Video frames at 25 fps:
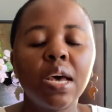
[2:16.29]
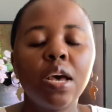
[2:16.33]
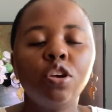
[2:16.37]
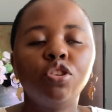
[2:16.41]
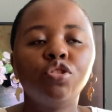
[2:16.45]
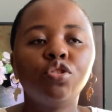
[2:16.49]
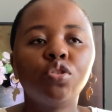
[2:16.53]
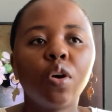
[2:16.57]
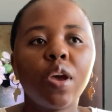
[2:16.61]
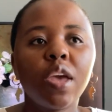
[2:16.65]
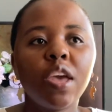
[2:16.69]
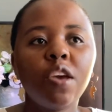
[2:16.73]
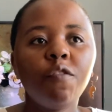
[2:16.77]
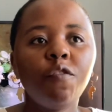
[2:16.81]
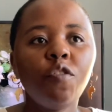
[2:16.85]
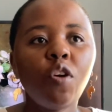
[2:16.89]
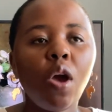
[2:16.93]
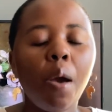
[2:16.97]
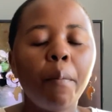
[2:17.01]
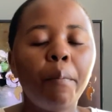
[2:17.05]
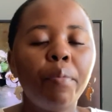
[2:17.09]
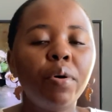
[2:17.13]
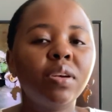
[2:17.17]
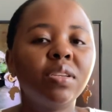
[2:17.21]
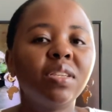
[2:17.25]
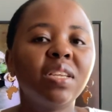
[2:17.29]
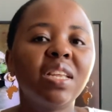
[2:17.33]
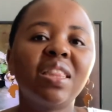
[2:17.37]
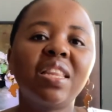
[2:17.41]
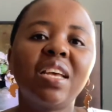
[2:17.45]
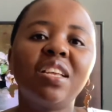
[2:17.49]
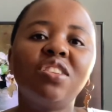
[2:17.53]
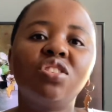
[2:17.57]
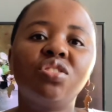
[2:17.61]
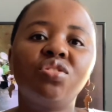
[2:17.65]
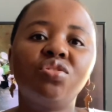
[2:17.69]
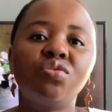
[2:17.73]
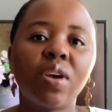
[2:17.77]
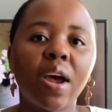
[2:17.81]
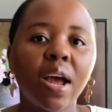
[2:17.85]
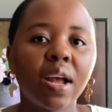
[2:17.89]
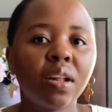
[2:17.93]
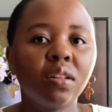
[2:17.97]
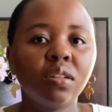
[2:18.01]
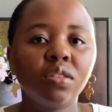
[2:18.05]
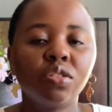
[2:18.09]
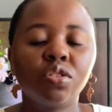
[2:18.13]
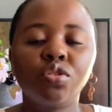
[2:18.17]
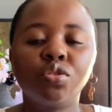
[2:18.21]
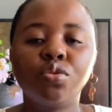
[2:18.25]
So if you're a person that
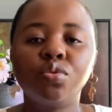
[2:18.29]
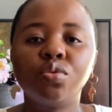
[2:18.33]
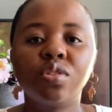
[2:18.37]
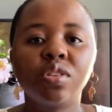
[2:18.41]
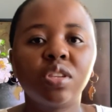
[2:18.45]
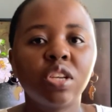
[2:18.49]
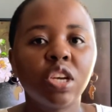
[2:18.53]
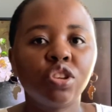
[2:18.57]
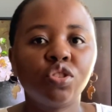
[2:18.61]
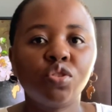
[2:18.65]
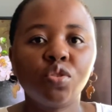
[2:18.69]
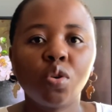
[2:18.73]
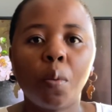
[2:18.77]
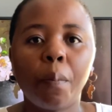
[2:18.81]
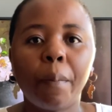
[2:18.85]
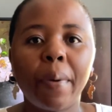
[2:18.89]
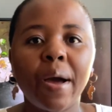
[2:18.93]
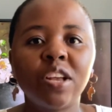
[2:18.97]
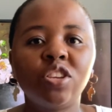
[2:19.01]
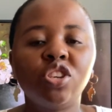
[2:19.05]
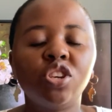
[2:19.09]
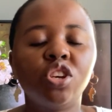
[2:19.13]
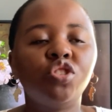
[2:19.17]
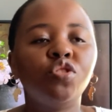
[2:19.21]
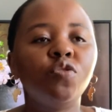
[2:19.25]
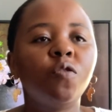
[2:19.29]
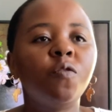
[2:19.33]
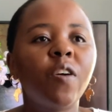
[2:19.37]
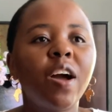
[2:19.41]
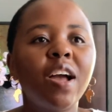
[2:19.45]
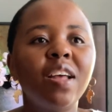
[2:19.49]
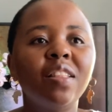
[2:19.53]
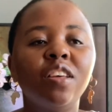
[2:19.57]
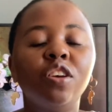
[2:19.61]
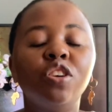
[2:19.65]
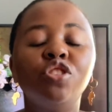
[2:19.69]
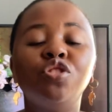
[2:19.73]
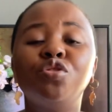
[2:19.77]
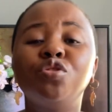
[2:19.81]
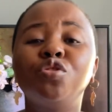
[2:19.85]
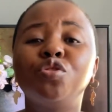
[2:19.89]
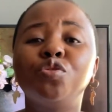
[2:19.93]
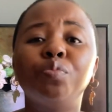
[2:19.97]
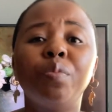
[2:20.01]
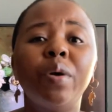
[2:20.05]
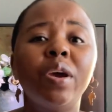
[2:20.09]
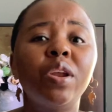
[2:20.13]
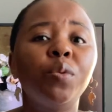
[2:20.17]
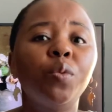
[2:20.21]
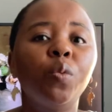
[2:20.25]
struggles to stick to your budget, you find that you
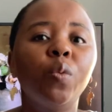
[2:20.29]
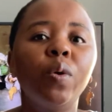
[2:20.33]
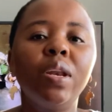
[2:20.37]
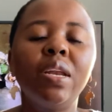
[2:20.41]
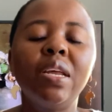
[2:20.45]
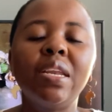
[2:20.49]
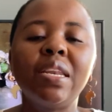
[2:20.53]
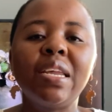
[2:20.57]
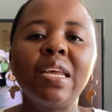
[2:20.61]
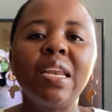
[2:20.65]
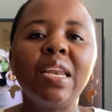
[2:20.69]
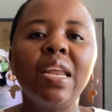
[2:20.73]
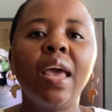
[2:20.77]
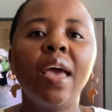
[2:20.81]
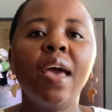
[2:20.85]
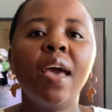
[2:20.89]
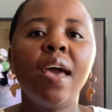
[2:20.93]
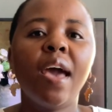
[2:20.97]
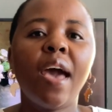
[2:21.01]
spend willy-nilly